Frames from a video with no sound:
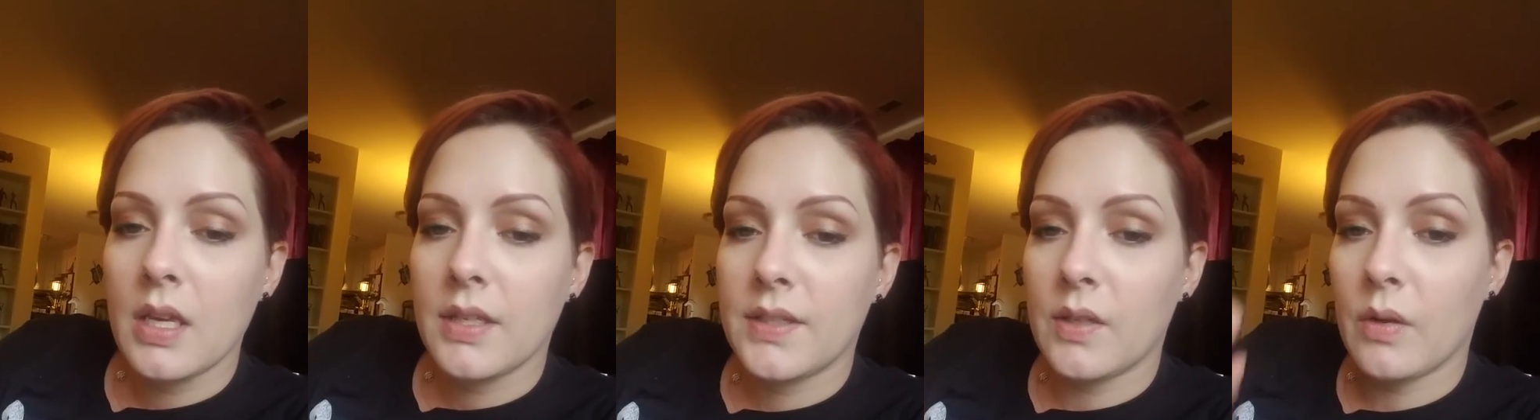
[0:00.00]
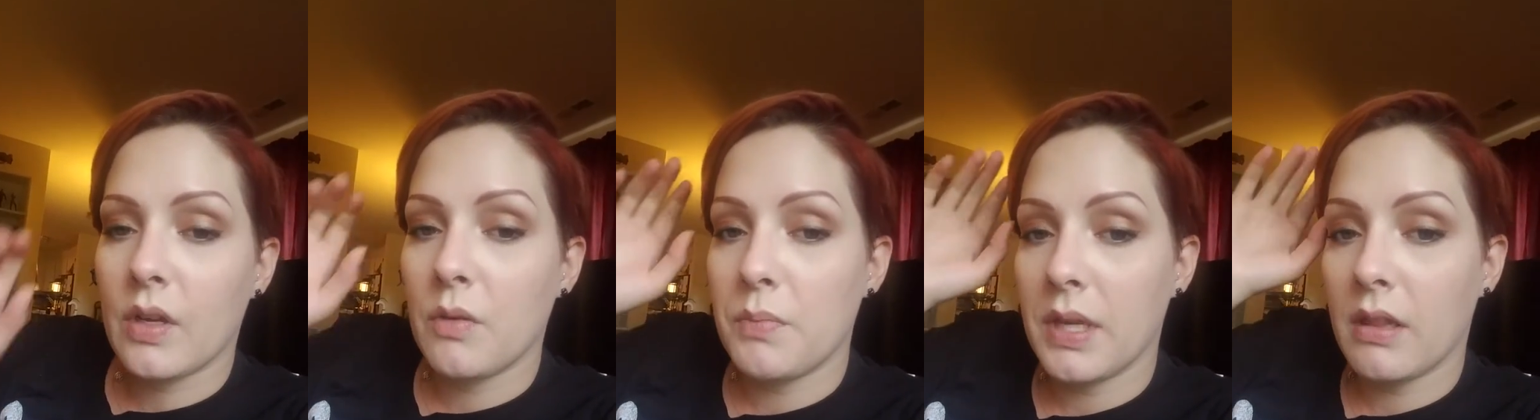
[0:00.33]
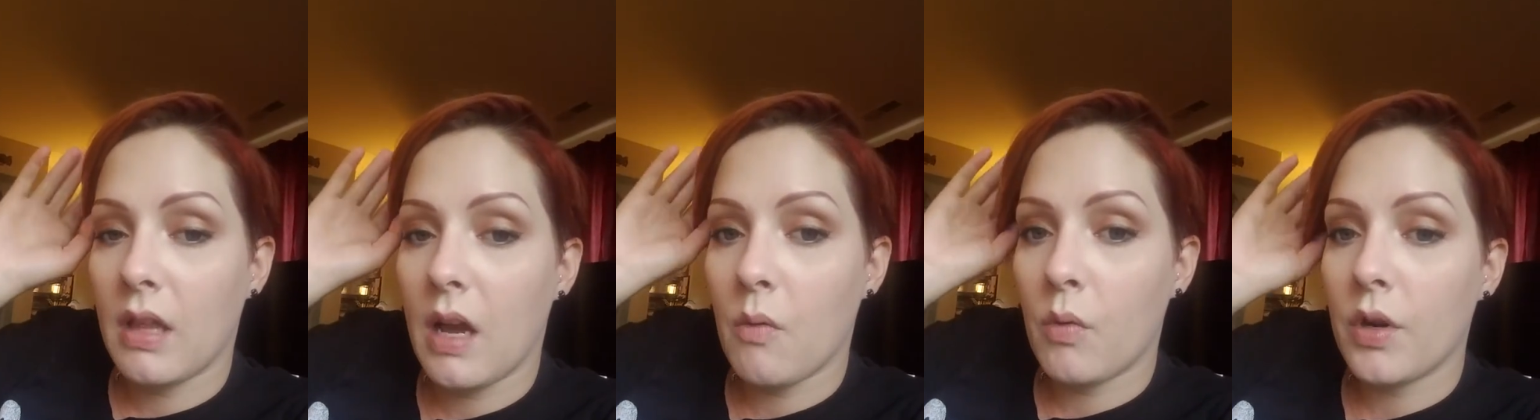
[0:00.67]
So it could be a
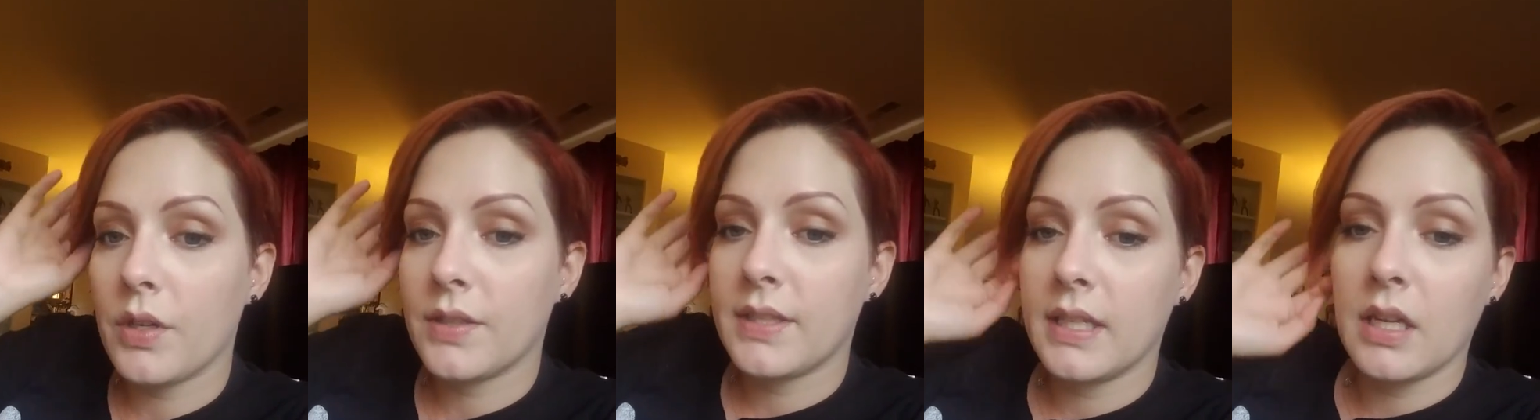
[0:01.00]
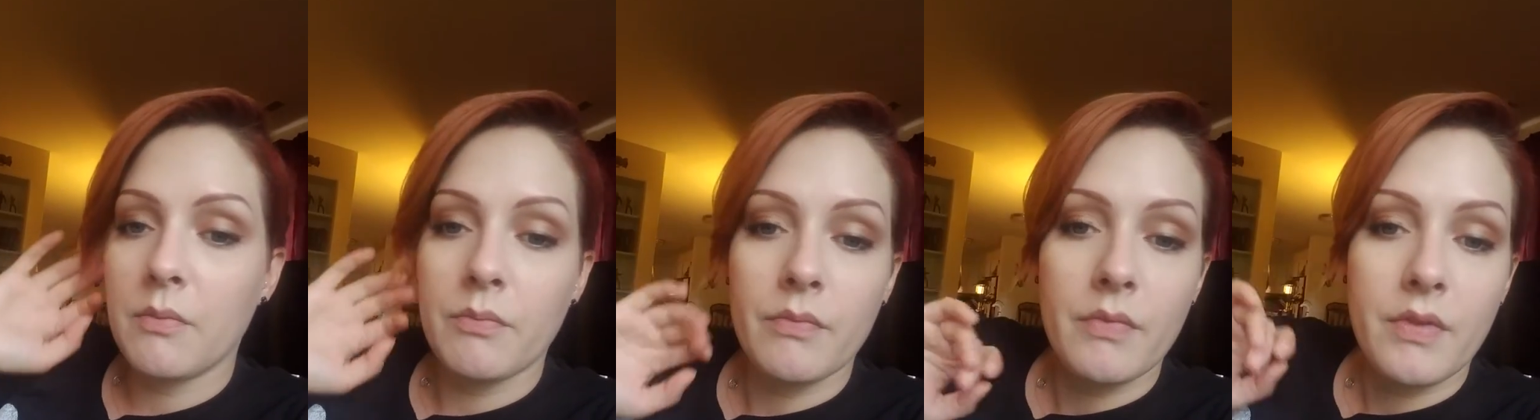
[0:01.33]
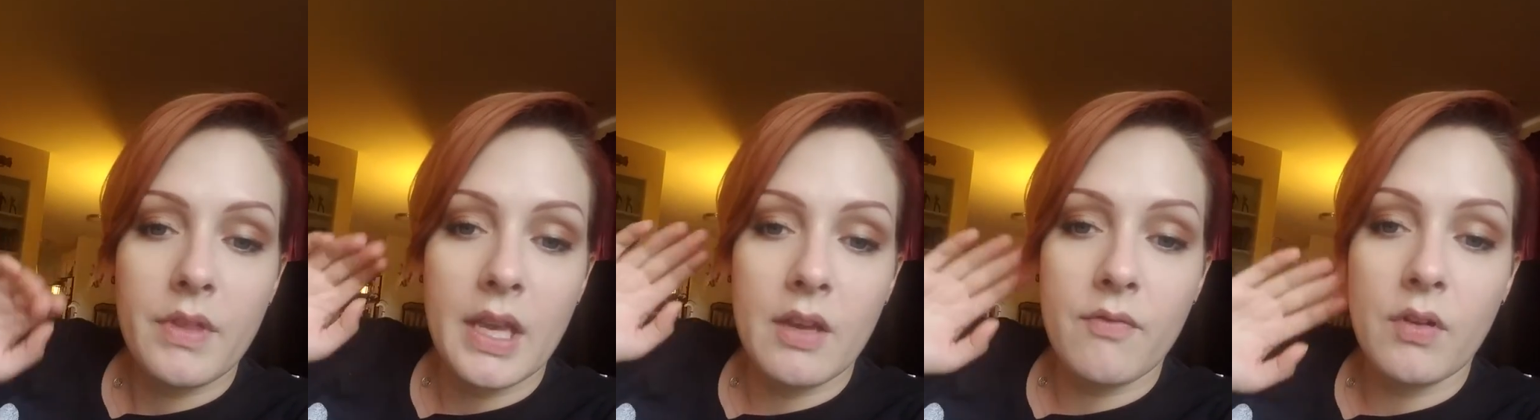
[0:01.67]
lot worse, and I'm
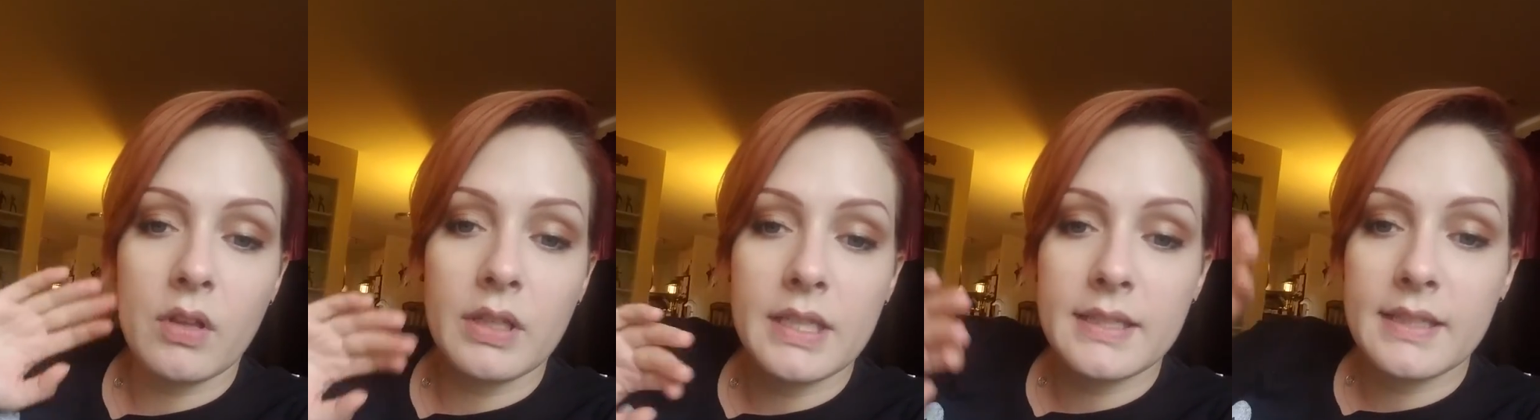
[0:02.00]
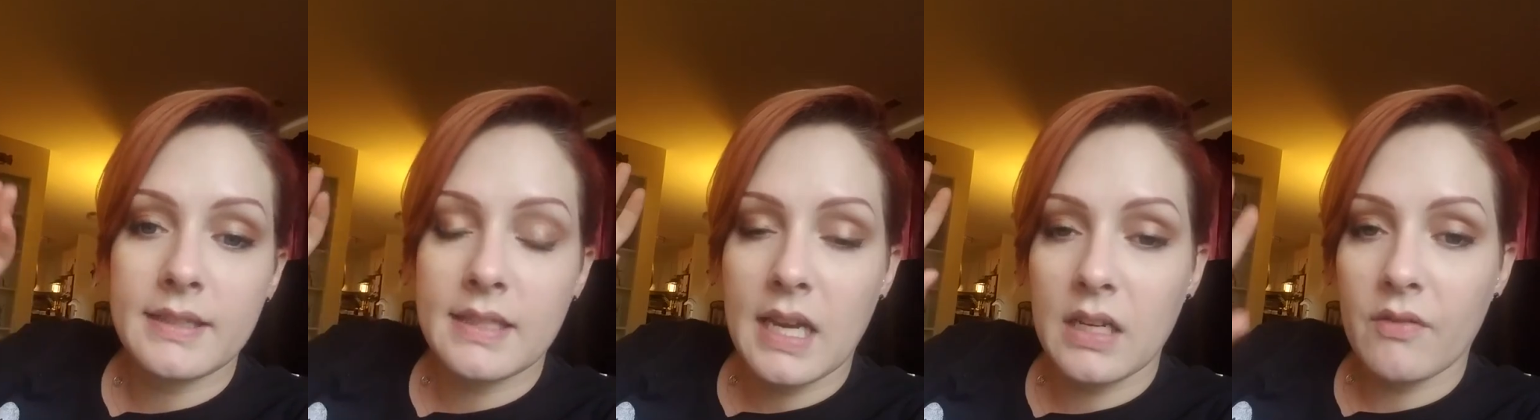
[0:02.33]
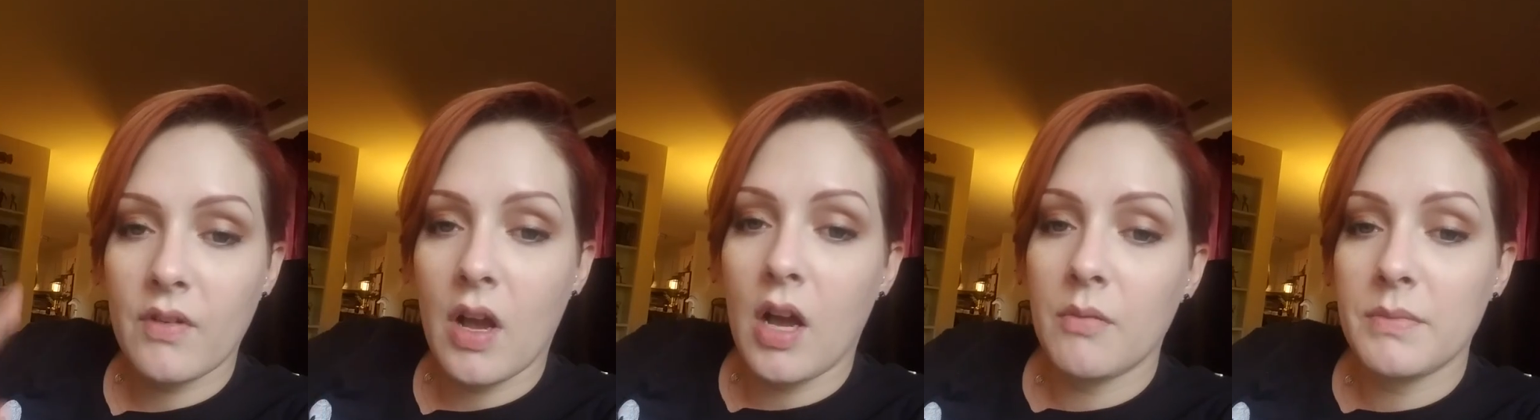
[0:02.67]
thankful at least it's kind
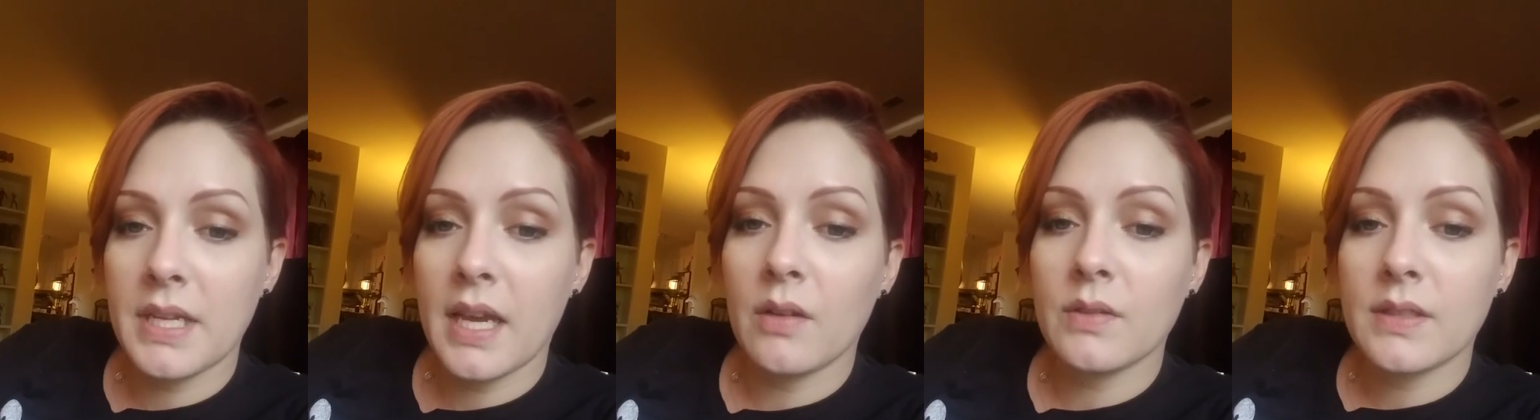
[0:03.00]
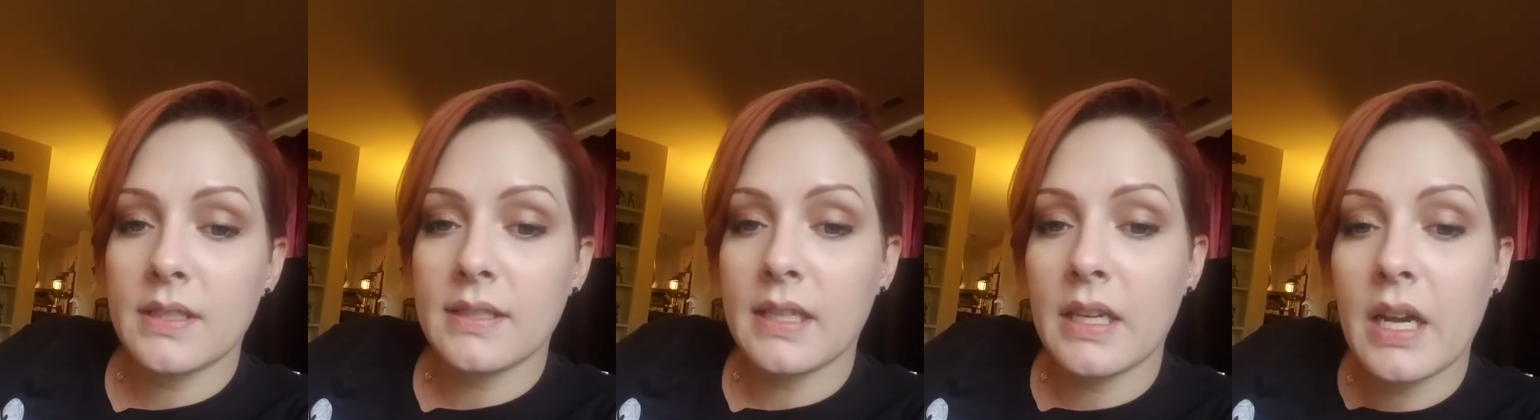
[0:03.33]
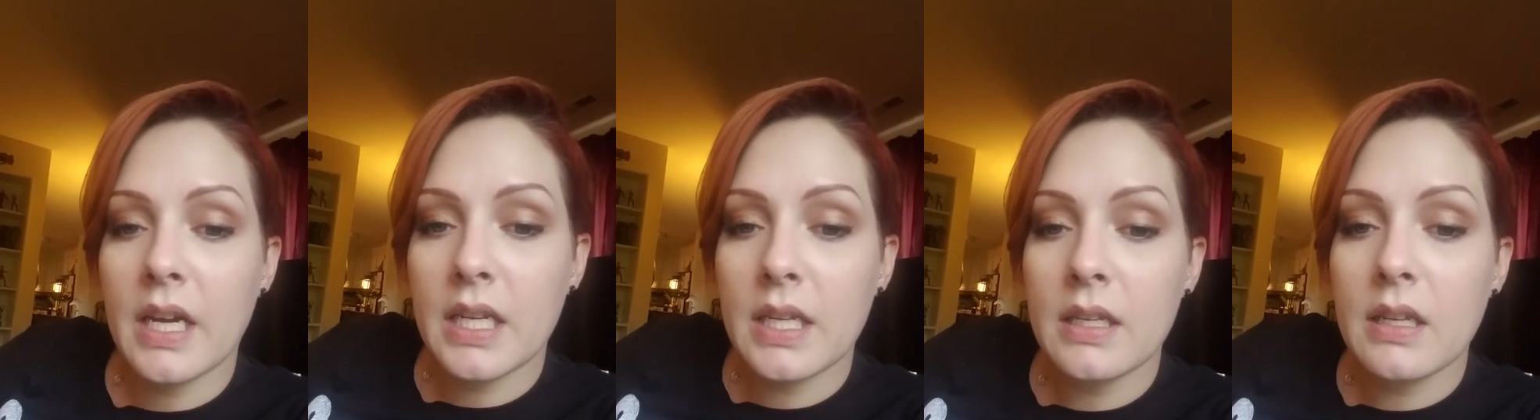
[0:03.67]
of calmed down since I
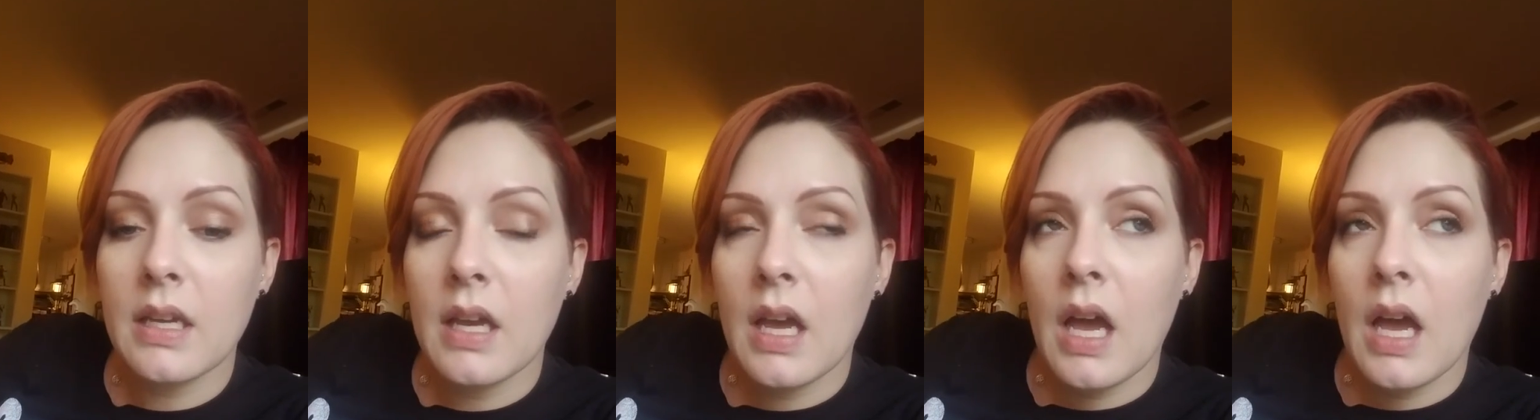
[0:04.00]
cut it.